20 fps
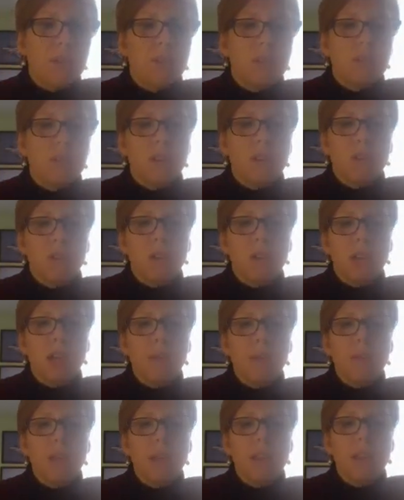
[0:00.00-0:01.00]
So
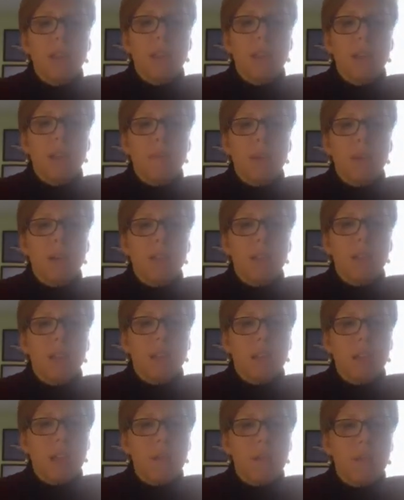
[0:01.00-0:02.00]
Kimmy, the amount
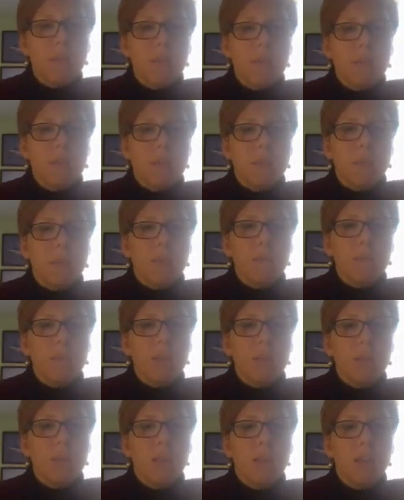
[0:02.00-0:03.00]
that Kimmy performed,
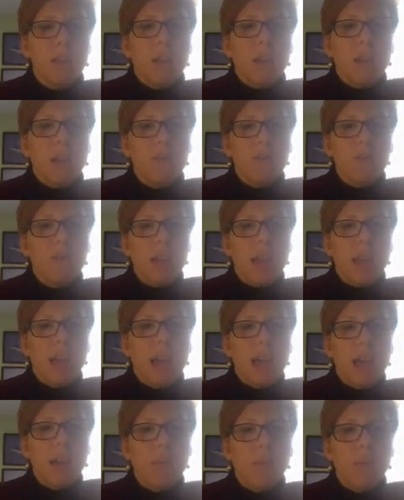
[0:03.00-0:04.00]
if we
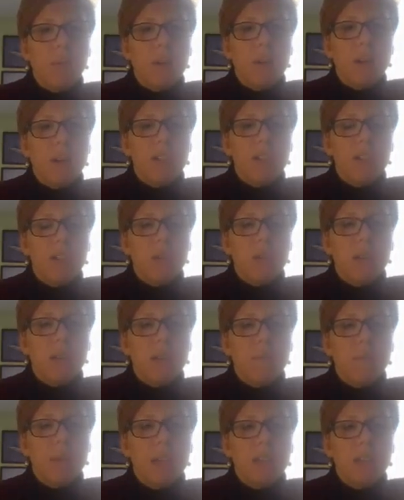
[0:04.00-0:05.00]
add 1 onto it, it
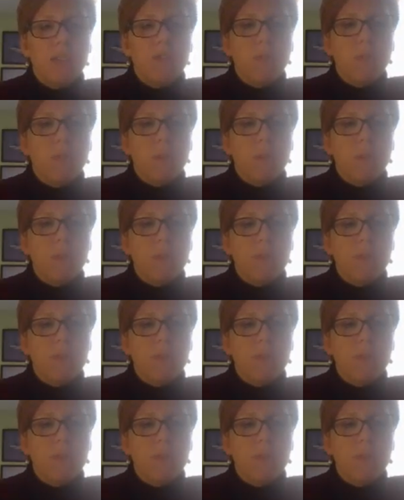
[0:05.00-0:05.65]
makes 4.